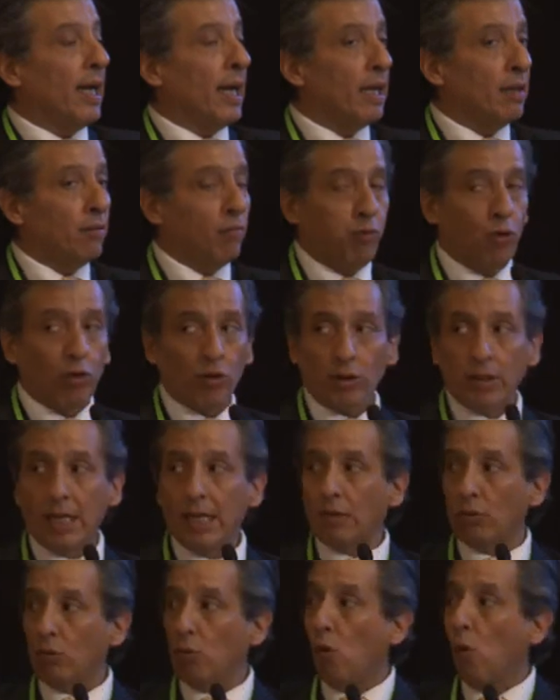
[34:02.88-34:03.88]
And for
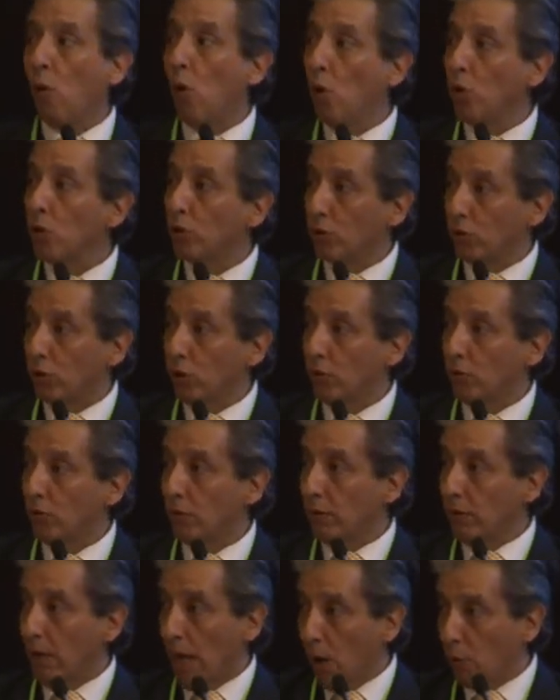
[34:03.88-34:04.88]
that also,
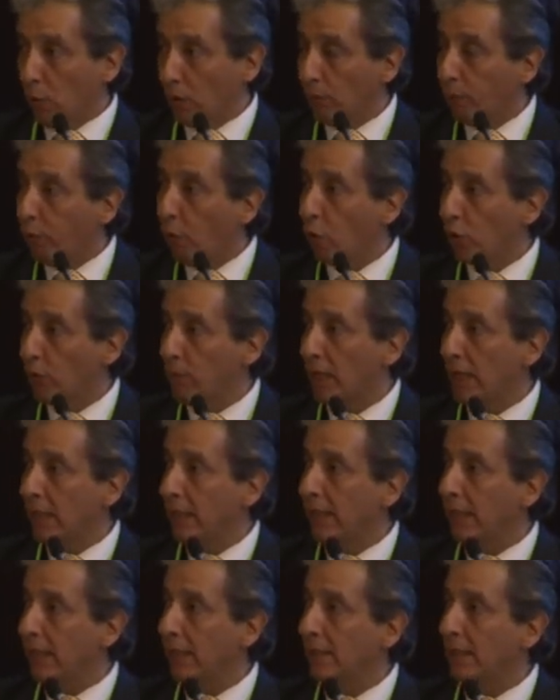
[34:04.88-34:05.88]
our fourth
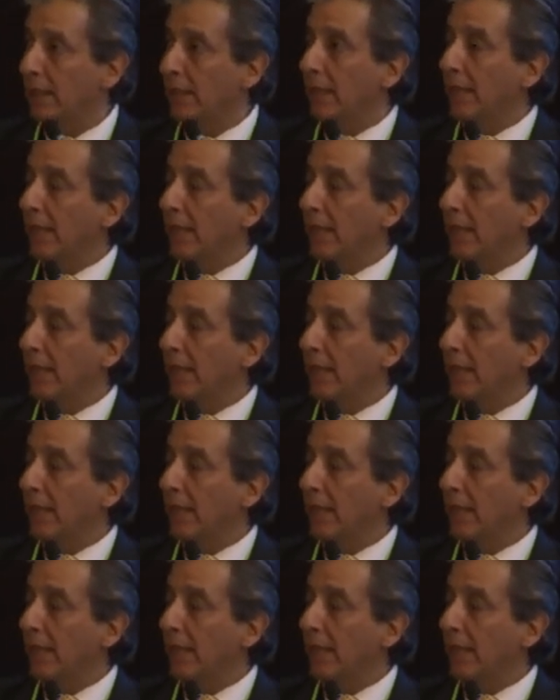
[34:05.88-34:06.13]
mandate